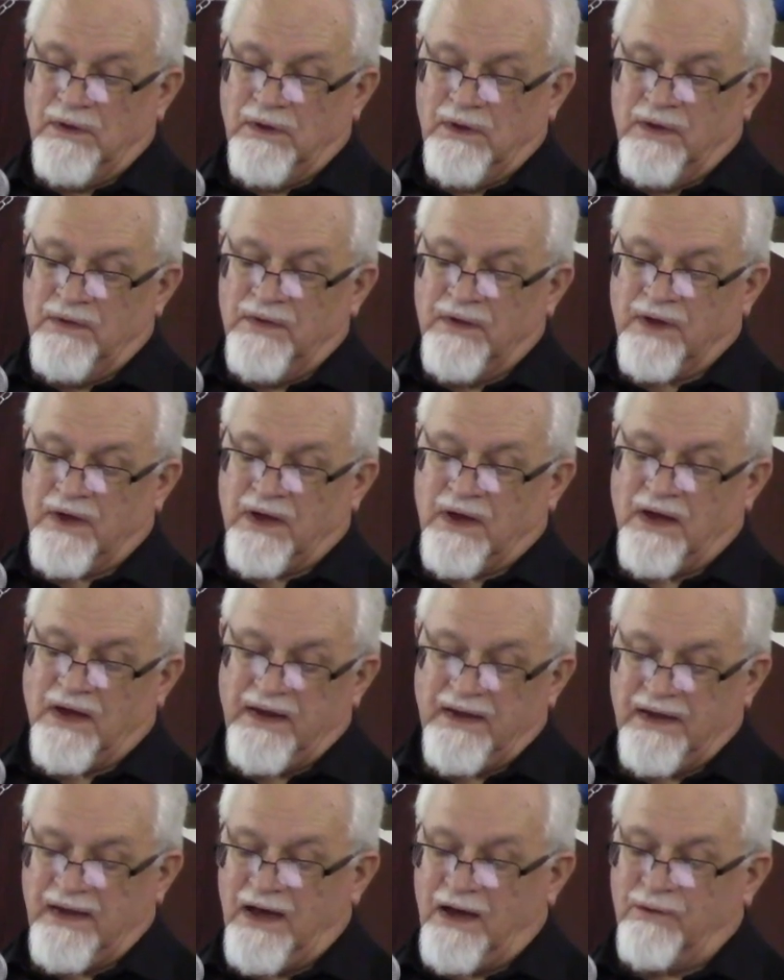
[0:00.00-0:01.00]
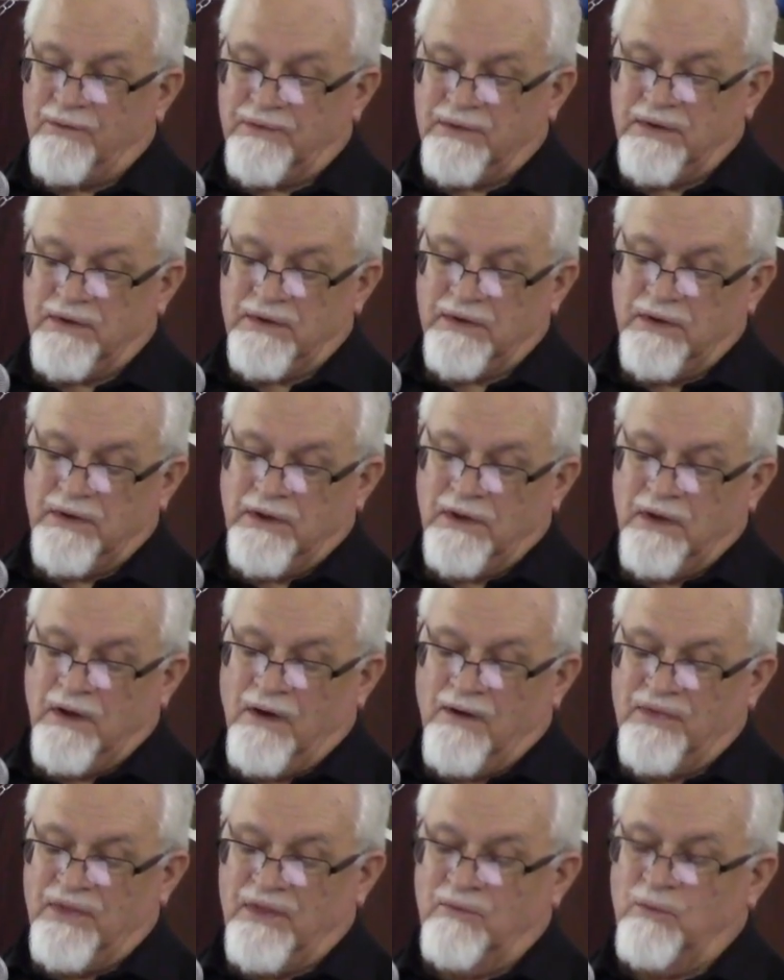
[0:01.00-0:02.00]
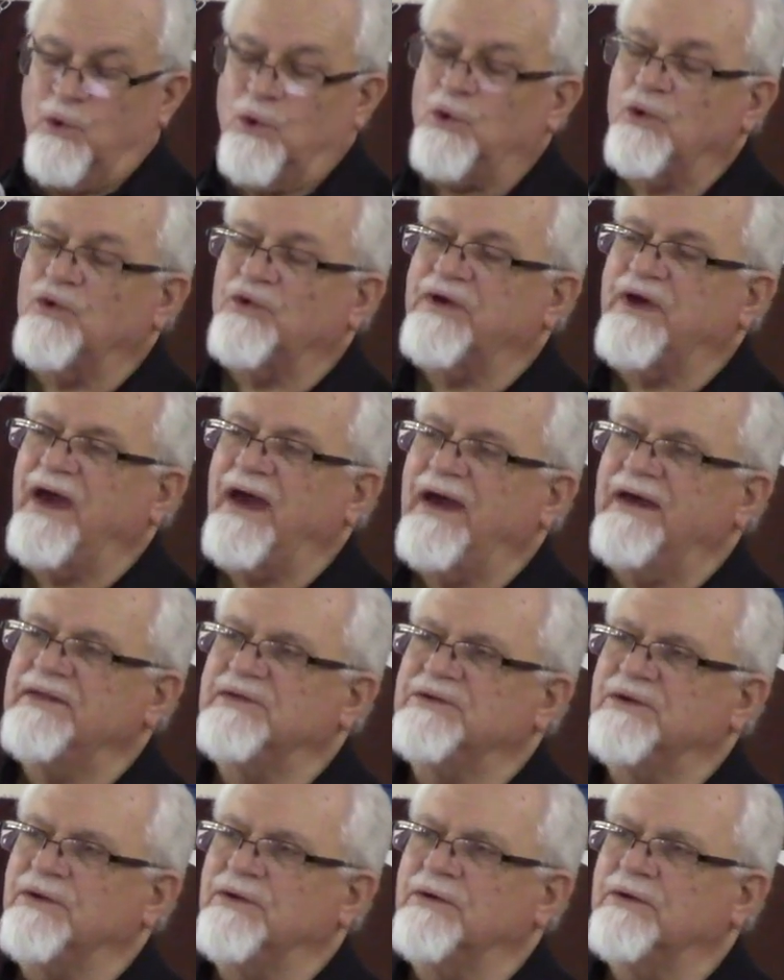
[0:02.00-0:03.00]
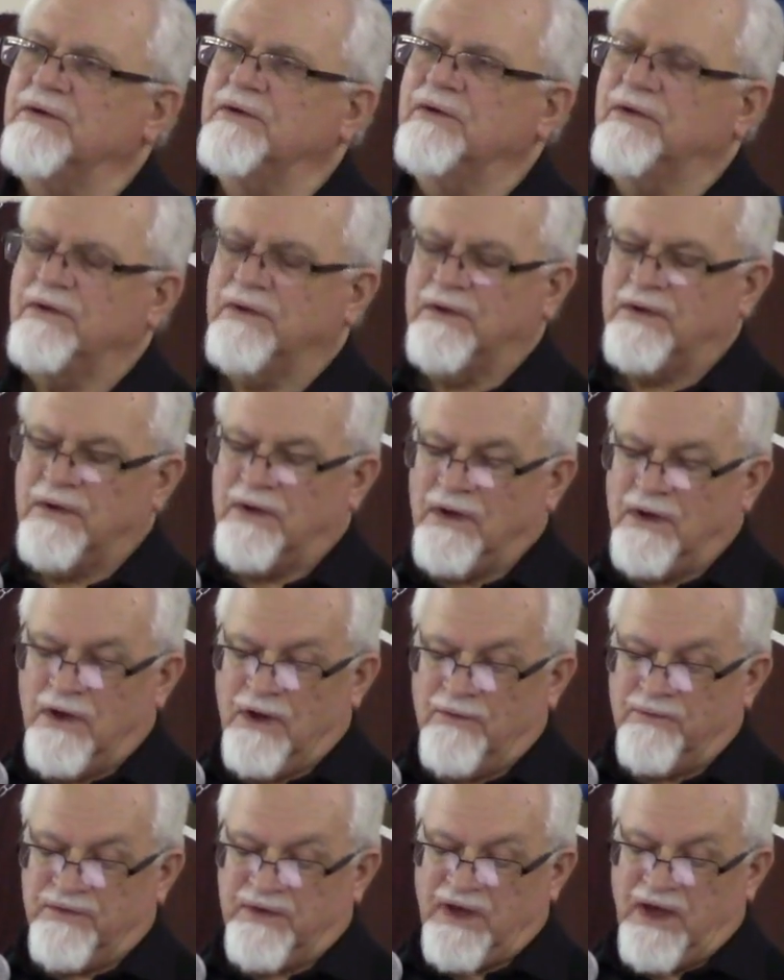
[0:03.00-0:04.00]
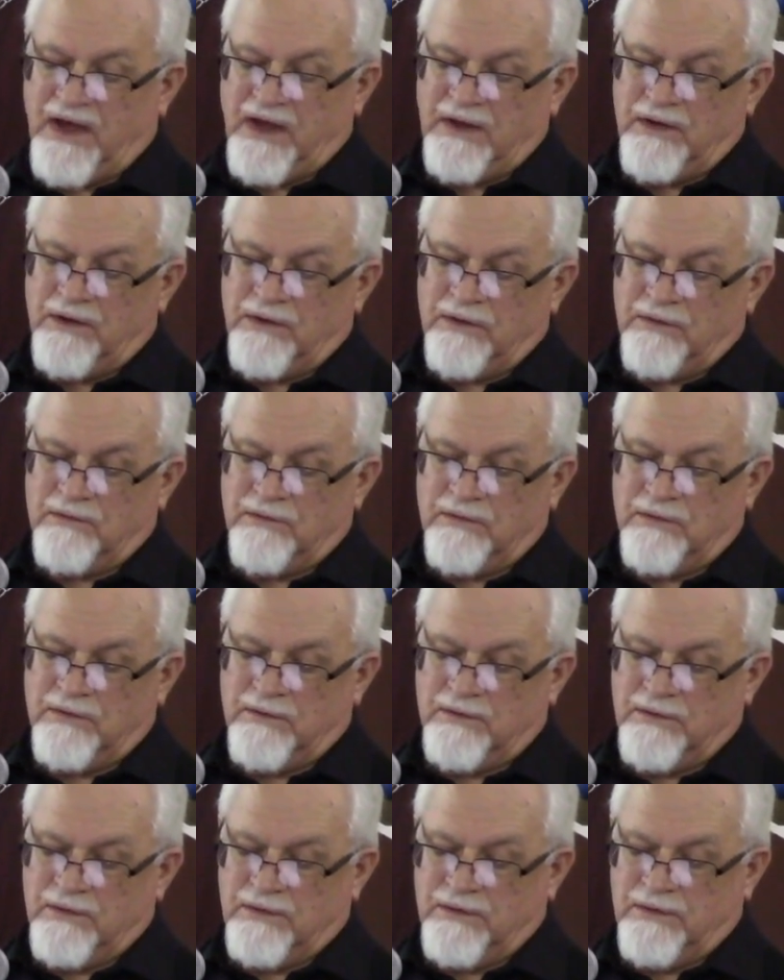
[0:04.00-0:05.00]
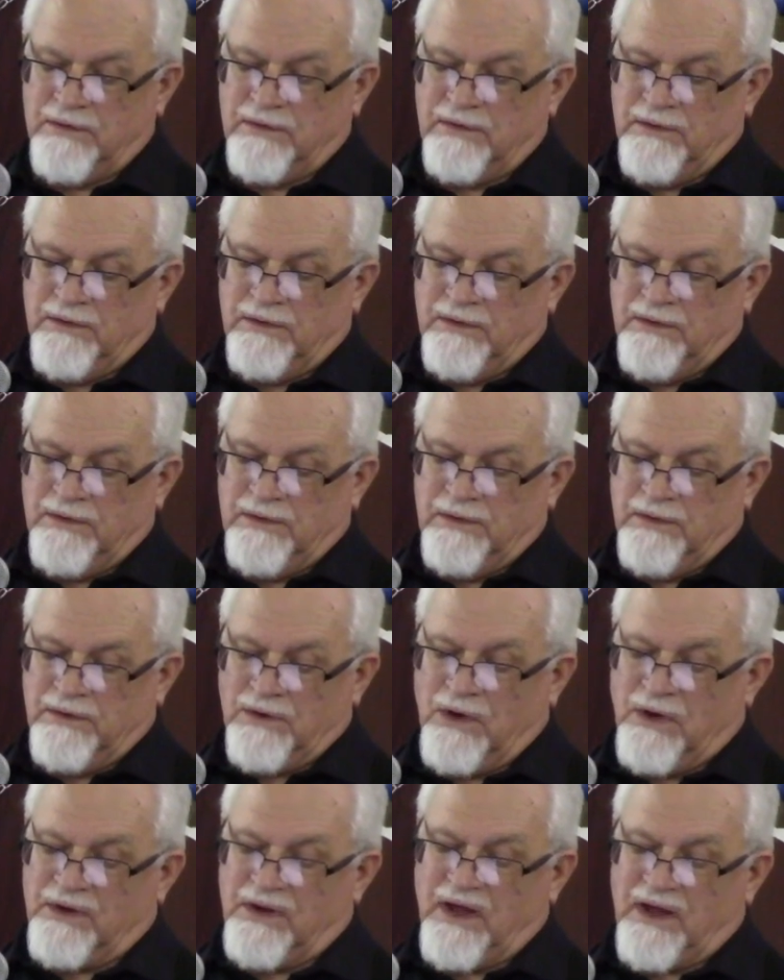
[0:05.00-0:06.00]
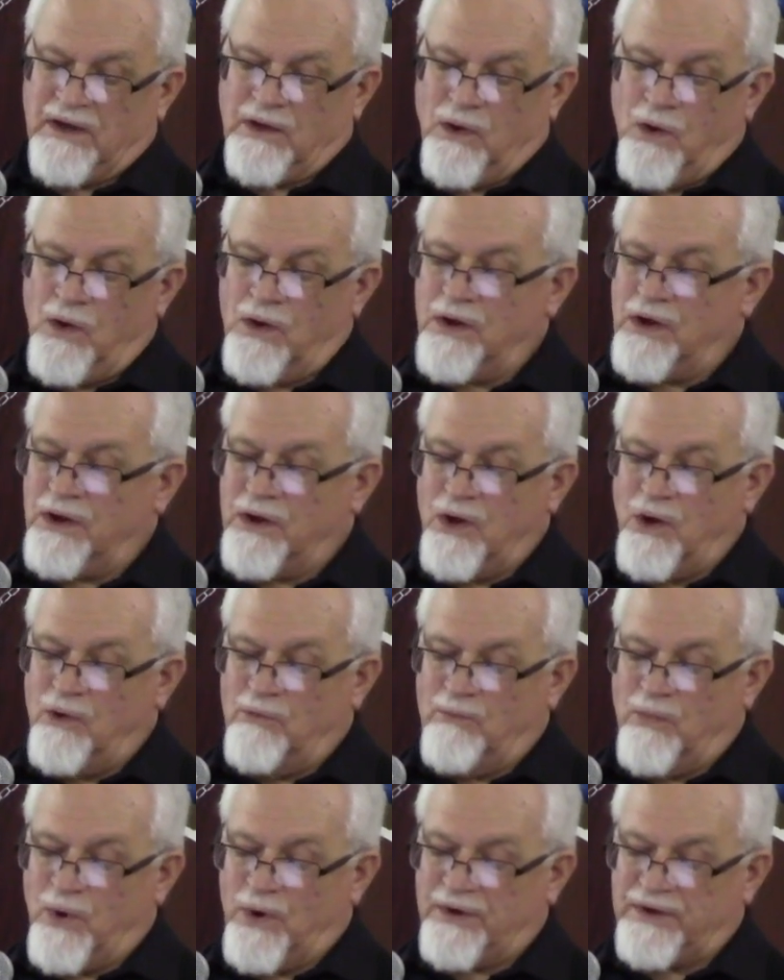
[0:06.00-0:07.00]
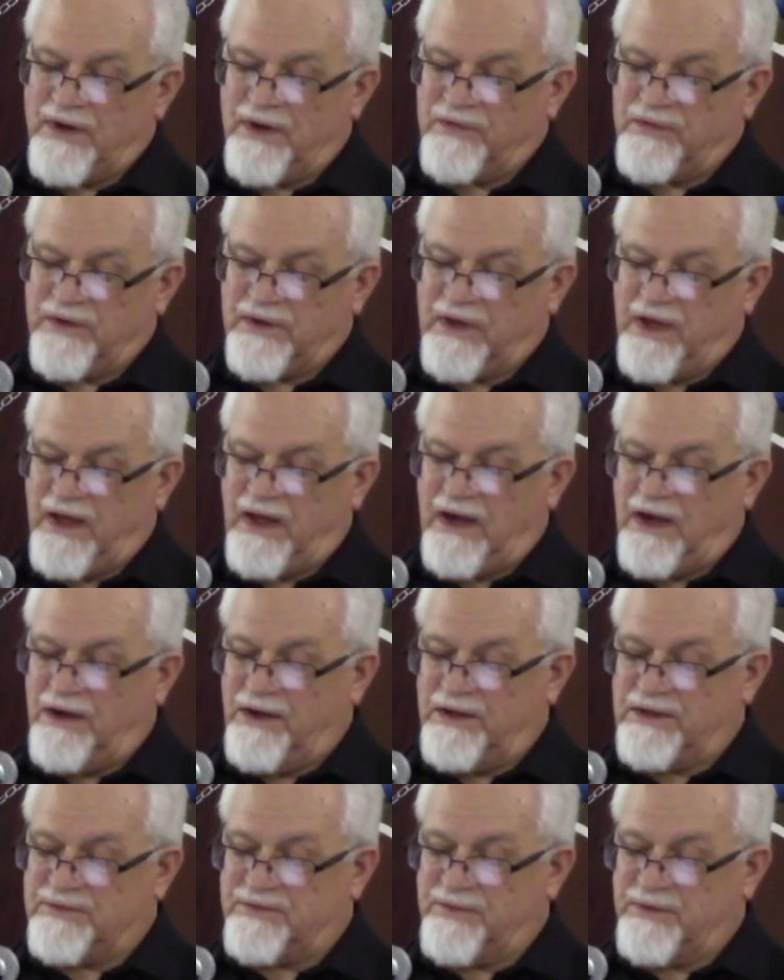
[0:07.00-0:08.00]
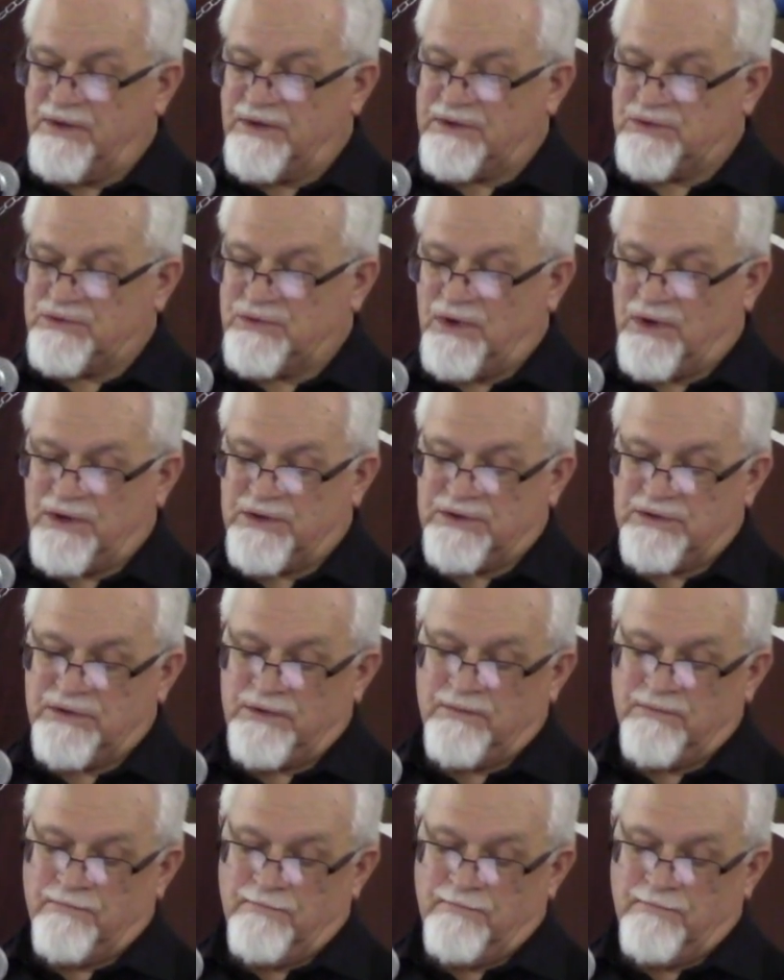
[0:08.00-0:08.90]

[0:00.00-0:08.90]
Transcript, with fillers: and the cutting out of the moral cancer of Canaan. God had long ago marked out the Canaanites for destruction.